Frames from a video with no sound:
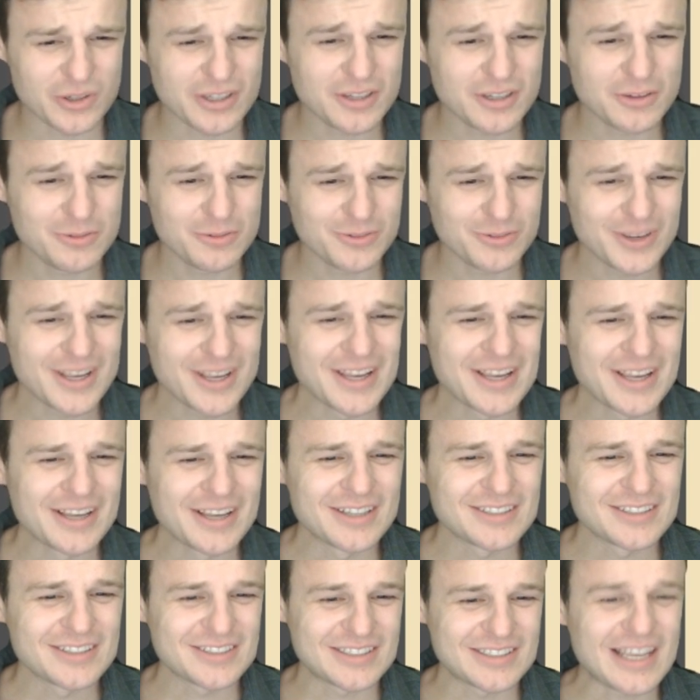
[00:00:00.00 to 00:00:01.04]
of
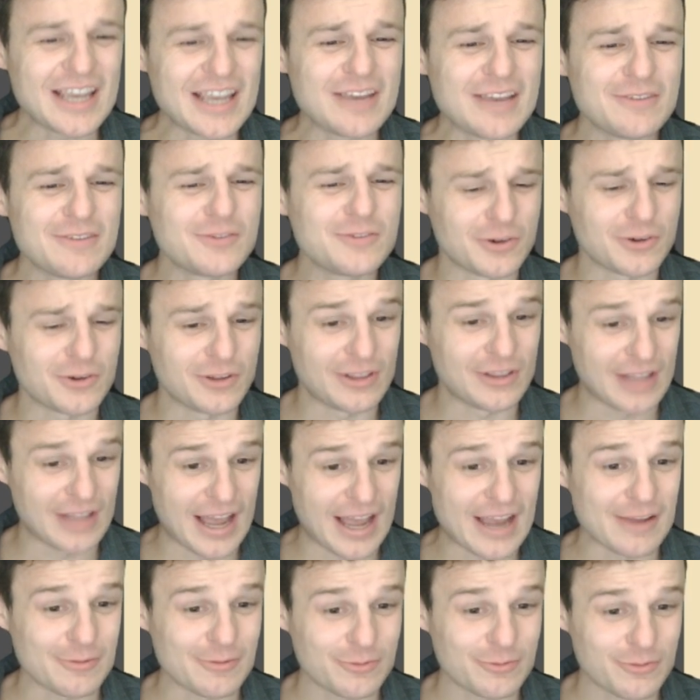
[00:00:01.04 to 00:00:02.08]
save your
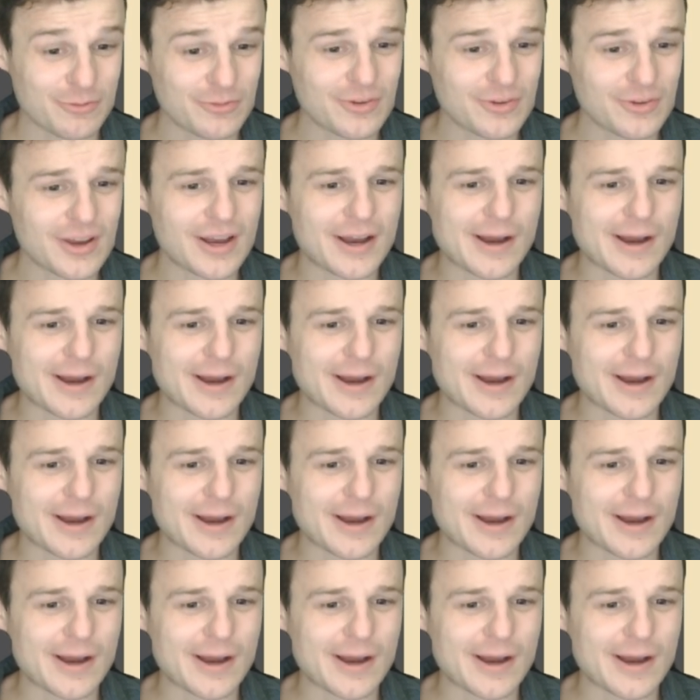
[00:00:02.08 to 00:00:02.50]
life.